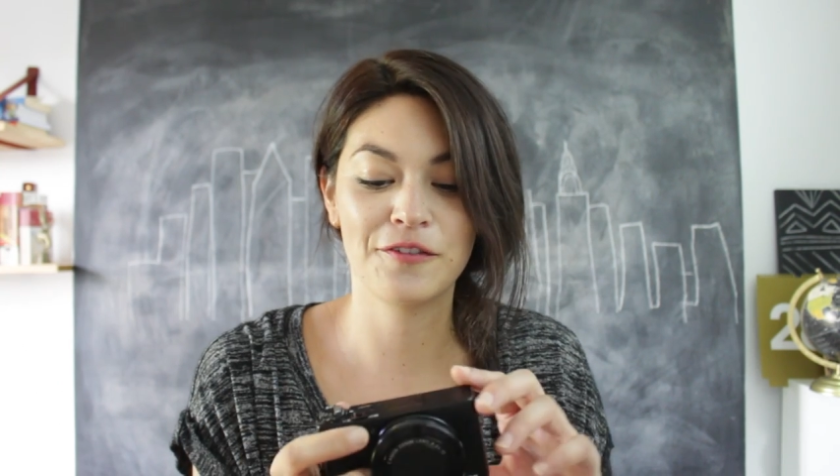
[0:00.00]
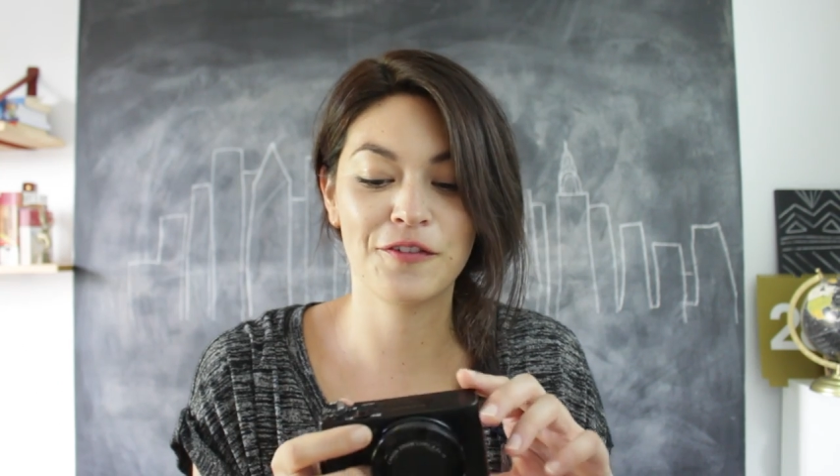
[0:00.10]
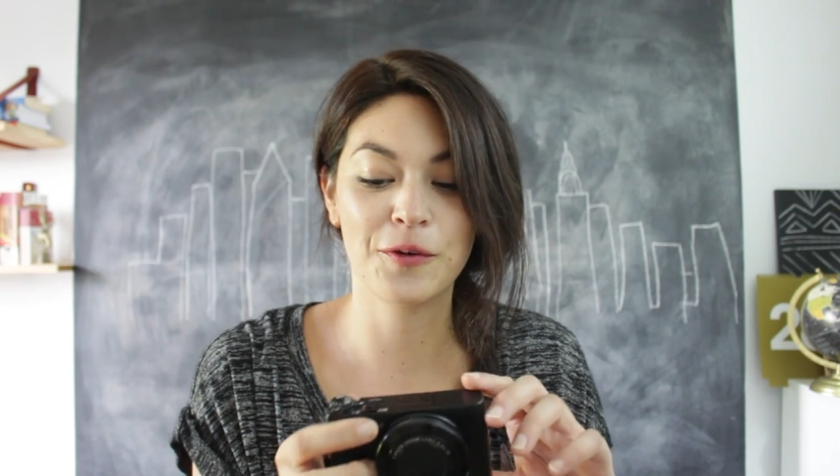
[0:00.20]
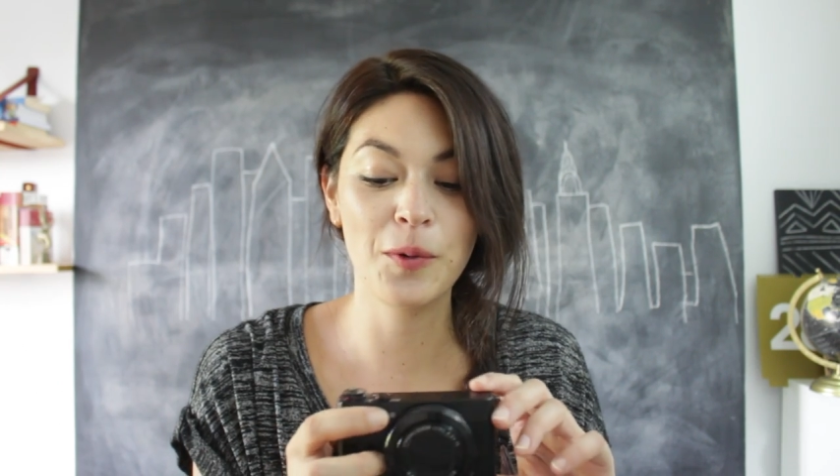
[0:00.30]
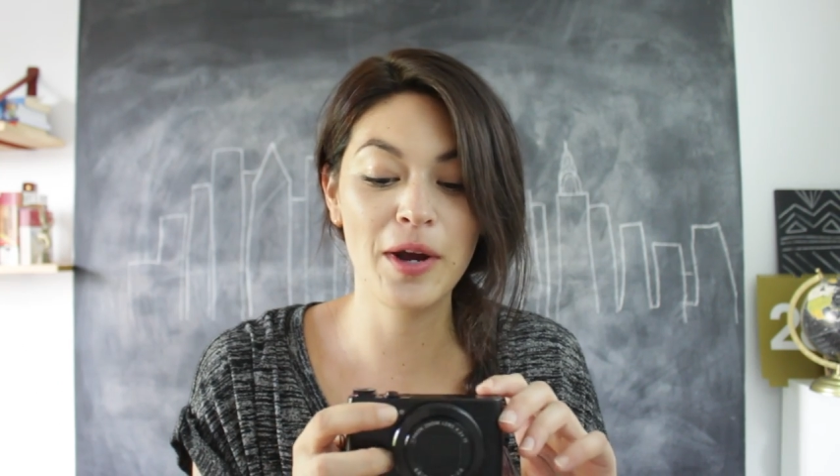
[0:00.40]

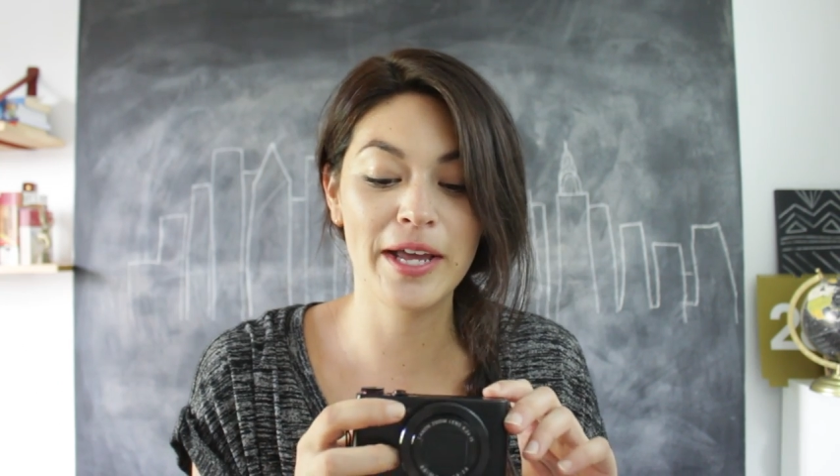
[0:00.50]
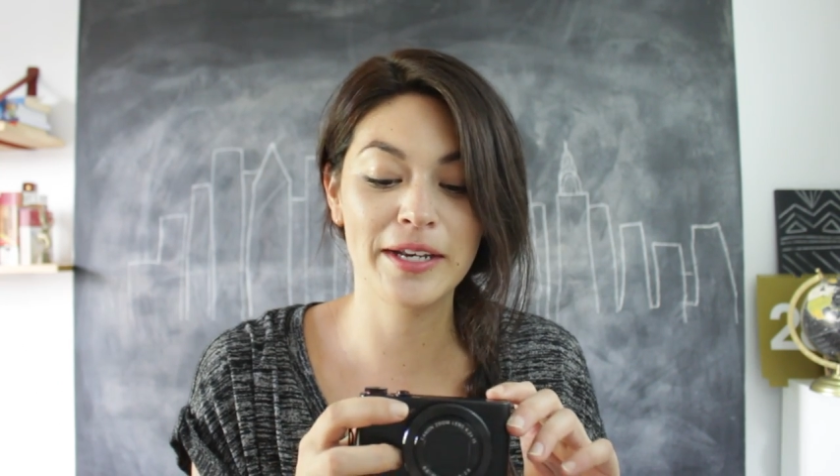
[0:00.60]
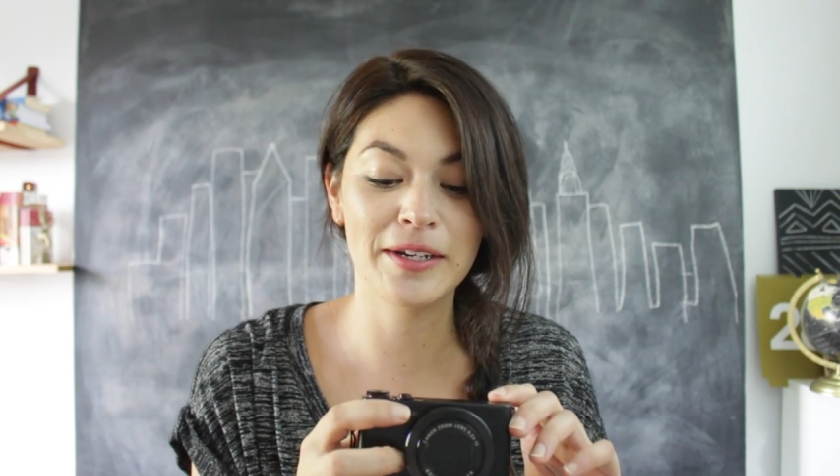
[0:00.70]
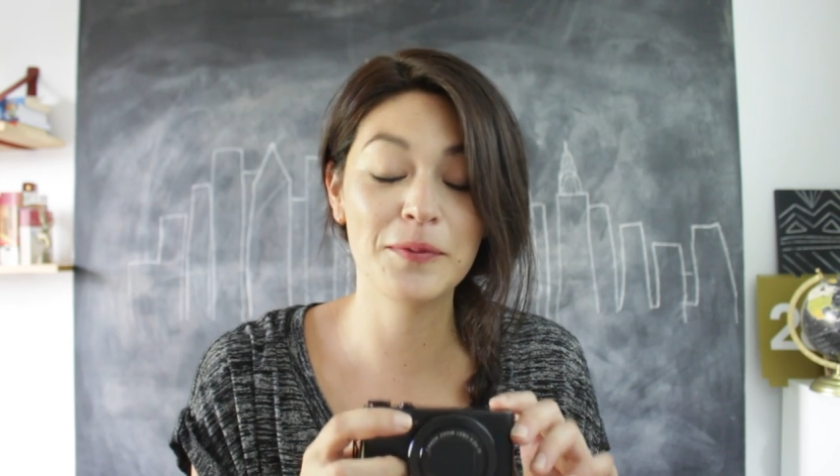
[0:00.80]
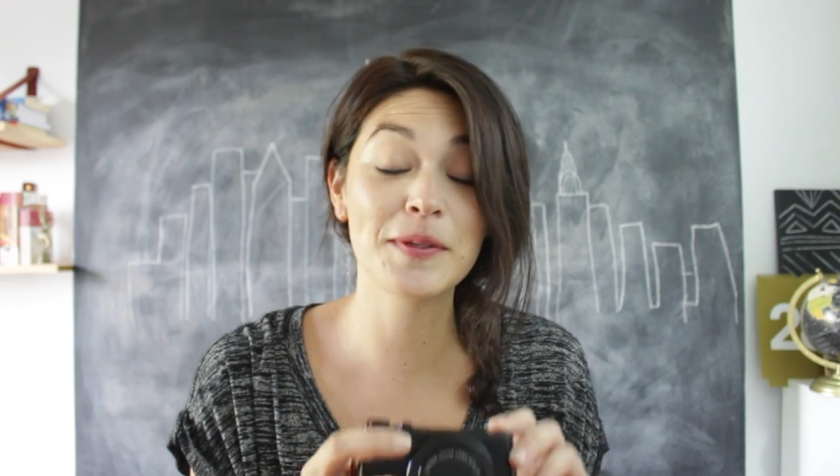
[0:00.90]
For
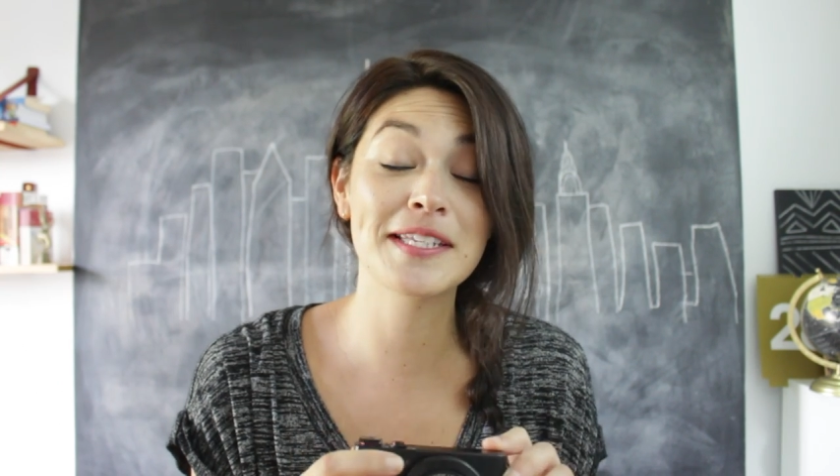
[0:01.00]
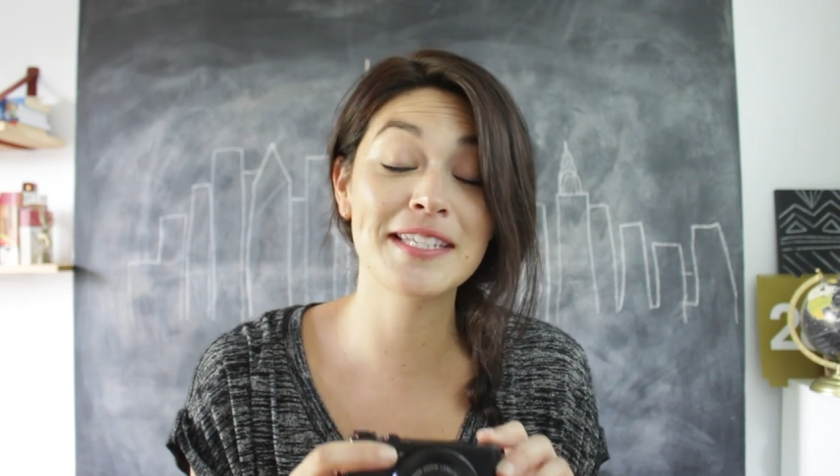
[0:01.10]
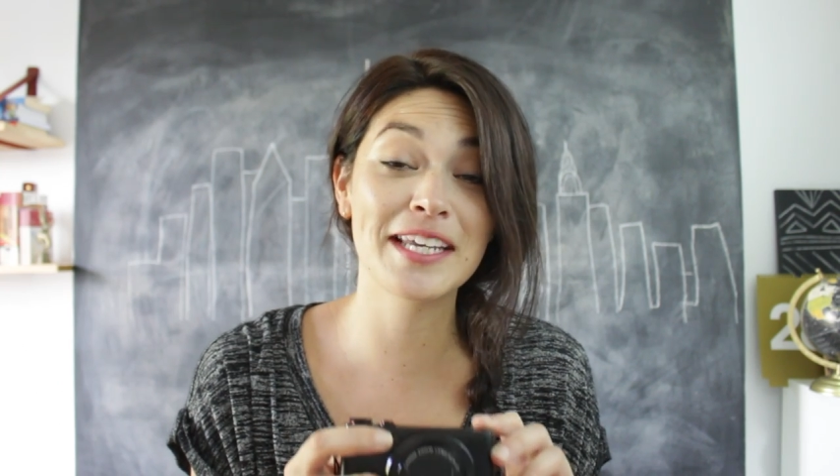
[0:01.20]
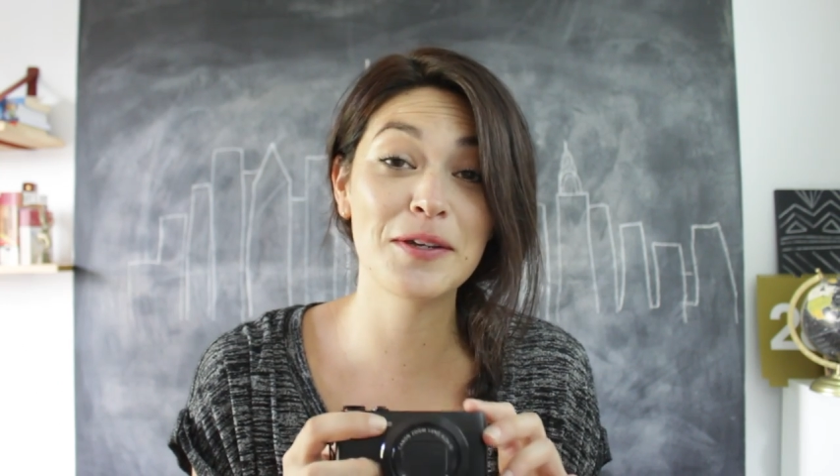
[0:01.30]
one, well, since I